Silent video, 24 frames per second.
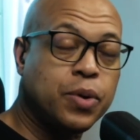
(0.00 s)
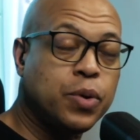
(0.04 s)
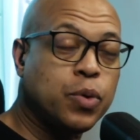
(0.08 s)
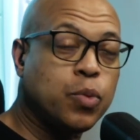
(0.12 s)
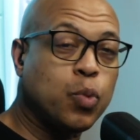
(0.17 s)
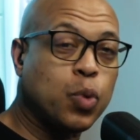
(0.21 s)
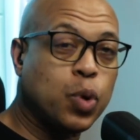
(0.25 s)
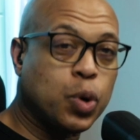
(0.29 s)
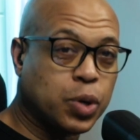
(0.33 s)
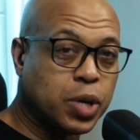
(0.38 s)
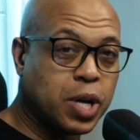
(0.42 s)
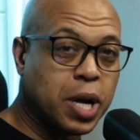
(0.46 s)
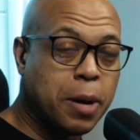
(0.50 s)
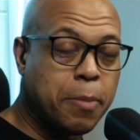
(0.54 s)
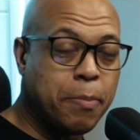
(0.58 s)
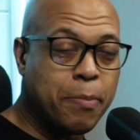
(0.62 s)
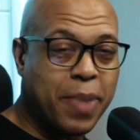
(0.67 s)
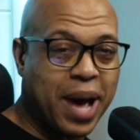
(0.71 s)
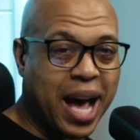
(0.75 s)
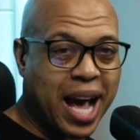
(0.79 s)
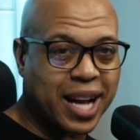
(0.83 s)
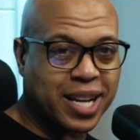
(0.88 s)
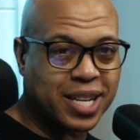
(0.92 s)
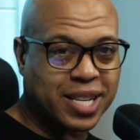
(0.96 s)
We'll come
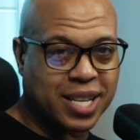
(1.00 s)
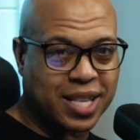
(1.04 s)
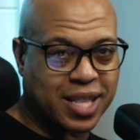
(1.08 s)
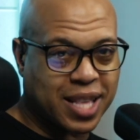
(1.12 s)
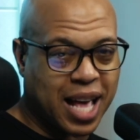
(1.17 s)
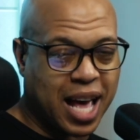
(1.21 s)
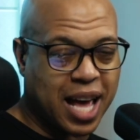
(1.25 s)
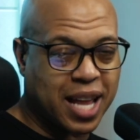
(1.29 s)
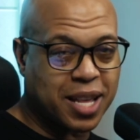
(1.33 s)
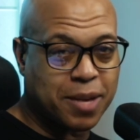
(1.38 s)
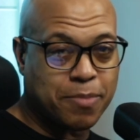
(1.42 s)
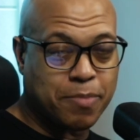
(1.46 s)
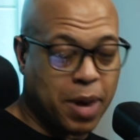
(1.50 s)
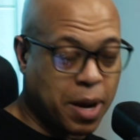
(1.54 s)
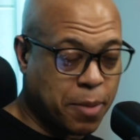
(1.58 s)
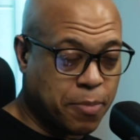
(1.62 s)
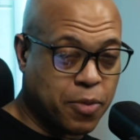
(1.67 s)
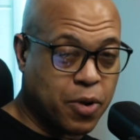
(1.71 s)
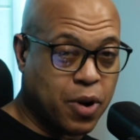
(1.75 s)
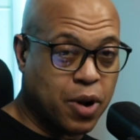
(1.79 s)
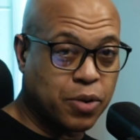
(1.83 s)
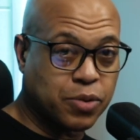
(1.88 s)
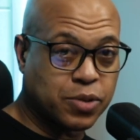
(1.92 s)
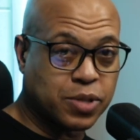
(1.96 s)
back to that in my
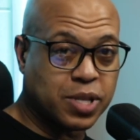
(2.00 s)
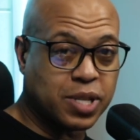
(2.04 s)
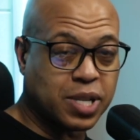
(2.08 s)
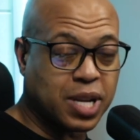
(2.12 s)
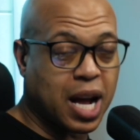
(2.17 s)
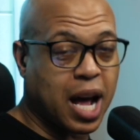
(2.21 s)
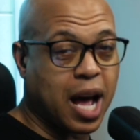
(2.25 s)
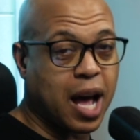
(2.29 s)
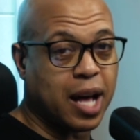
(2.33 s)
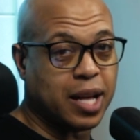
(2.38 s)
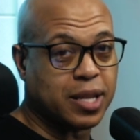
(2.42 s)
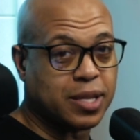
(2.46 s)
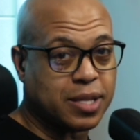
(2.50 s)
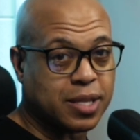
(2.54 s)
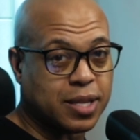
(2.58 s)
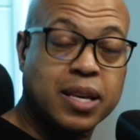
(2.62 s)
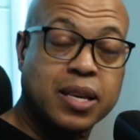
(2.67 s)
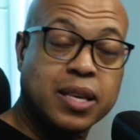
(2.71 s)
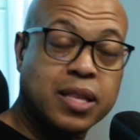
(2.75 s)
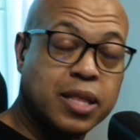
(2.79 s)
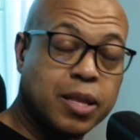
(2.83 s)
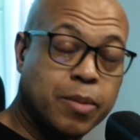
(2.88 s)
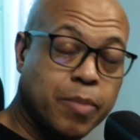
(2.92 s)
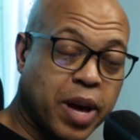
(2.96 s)
pros and cons.
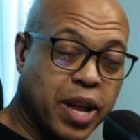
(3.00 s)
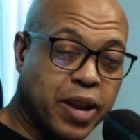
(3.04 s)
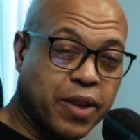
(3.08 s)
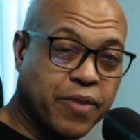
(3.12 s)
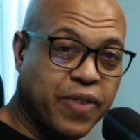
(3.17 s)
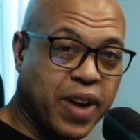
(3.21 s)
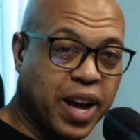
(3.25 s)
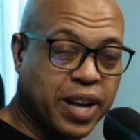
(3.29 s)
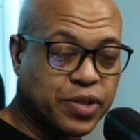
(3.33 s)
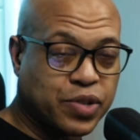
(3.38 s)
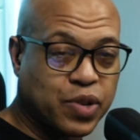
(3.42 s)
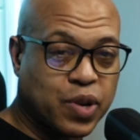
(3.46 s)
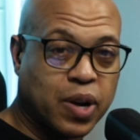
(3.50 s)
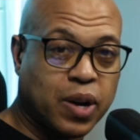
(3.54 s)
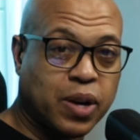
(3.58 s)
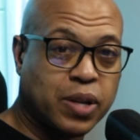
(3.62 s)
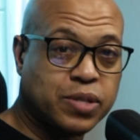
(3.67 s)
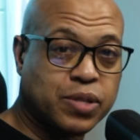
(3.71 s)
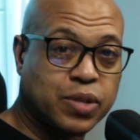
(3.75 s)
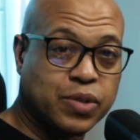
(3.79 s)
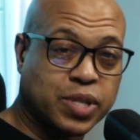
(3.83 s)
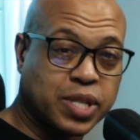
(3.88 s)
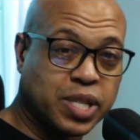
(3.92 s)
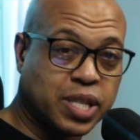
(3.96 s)
The manufacturer
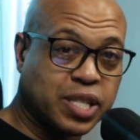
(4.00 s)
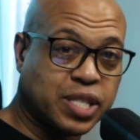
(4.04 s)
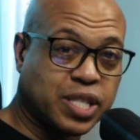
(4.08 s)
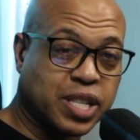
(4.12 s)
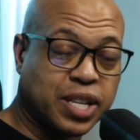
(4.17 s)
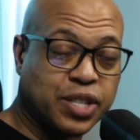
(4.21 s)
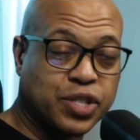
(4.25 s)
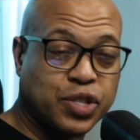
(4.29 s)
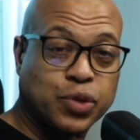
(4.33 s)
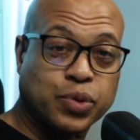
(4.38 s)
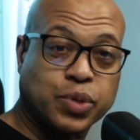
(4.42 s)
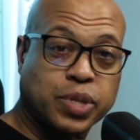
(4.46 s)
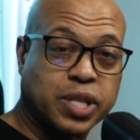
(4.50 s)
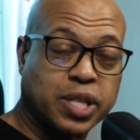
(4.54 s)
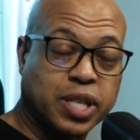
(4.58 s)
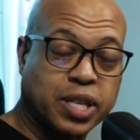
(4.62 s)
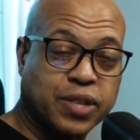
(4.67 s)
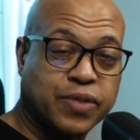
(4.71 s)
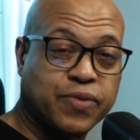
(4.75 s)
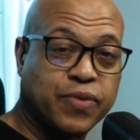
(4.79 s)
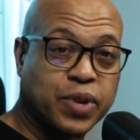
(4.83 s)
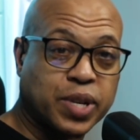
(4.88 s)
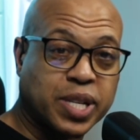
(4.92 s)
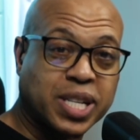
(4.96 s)
also suggests using this
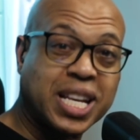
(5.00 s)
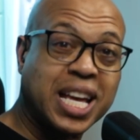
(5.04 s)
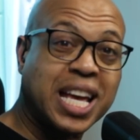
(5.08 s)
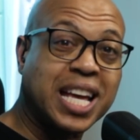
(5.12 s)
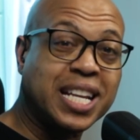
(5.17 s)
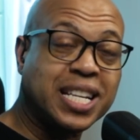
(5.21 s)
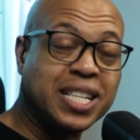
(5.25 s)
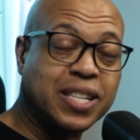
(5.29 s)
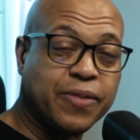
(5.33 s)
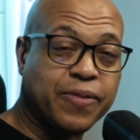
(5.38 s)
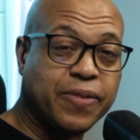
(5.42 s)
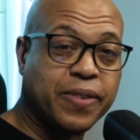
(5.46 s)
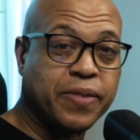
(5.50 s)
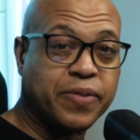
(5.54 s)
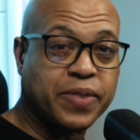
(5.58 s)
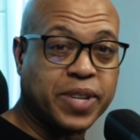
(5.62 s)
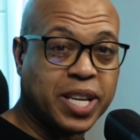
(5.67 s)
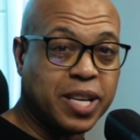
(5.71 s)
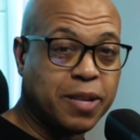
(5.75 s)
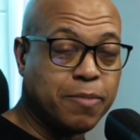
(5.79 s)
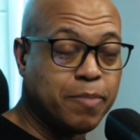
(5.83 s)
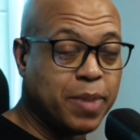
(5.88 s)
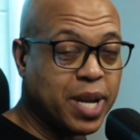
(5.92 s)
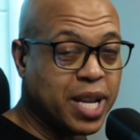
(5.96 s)
for 10 to
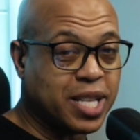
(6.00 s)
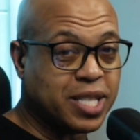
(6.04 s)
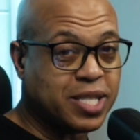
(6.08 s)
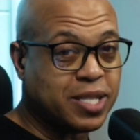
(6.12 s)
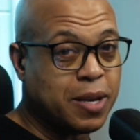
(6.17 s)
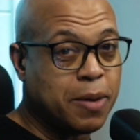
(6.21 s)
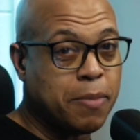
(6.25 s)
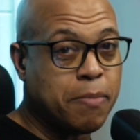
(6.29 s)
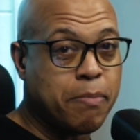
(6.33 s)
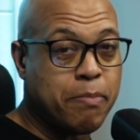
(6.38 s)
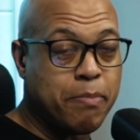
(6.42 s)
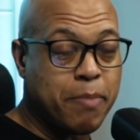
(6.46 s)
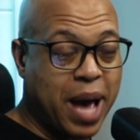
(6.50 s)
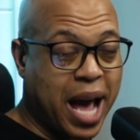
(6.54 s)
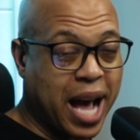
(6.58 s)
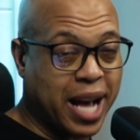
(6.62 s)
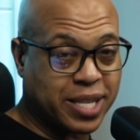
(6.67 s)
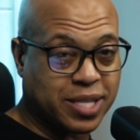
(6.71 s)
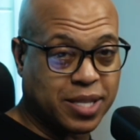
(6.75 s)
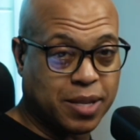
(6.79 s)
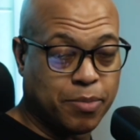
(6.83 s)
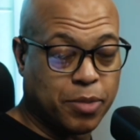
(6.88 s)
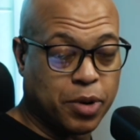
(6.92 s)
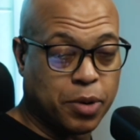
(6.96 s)
15 minutes
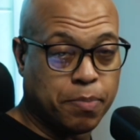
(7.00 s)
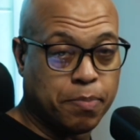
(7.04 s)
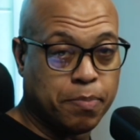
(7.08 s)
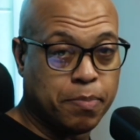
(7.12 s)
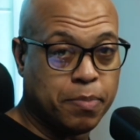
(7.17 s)
maximum.